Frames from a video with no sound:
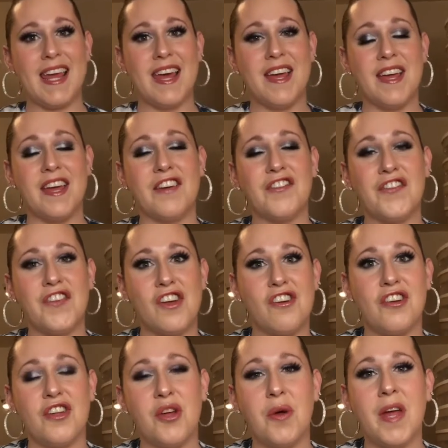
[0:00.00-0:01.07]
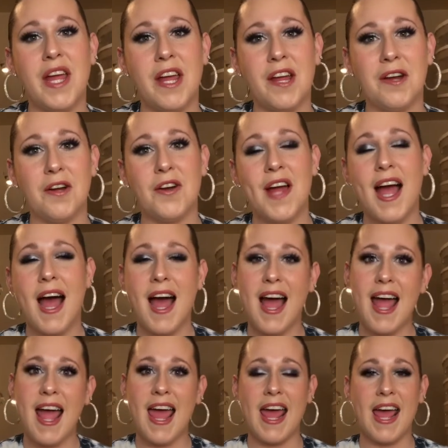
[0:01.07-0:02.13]
if you're new here,
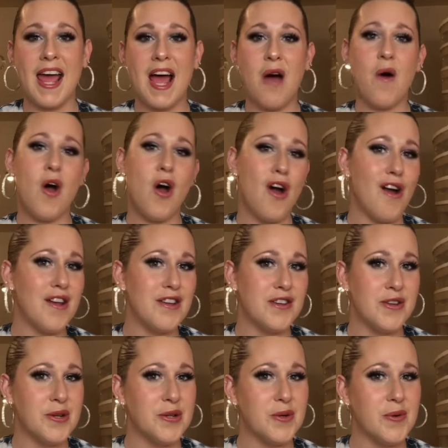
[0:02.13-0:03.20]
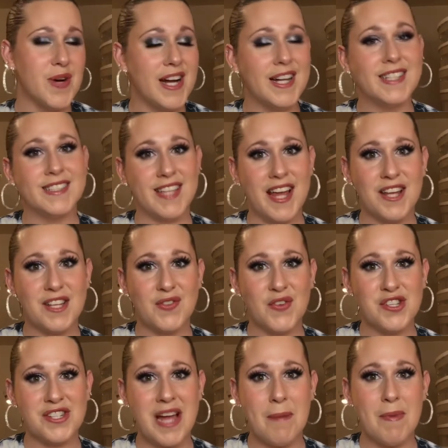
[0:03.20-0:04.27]
hi, how are you? Thanks
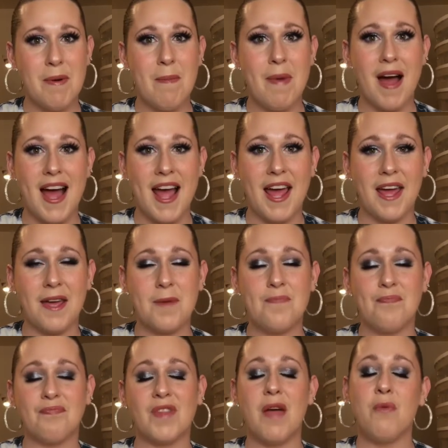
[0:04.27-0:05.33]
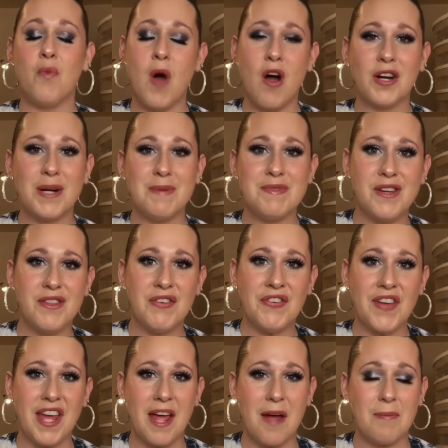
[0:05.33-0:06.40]
for stopping by and welcome to the
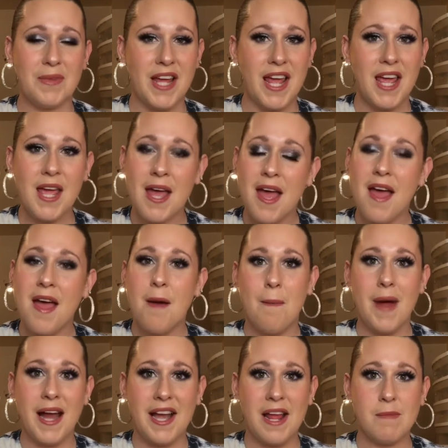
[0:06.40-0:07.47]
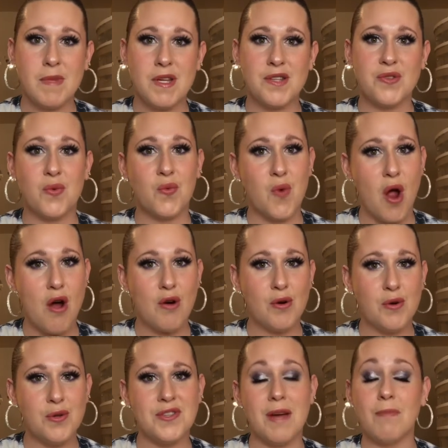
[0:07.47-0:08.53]
family. My name is
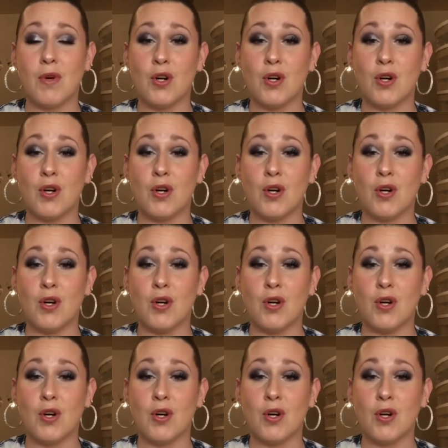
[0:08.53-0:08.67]
Rose. I'm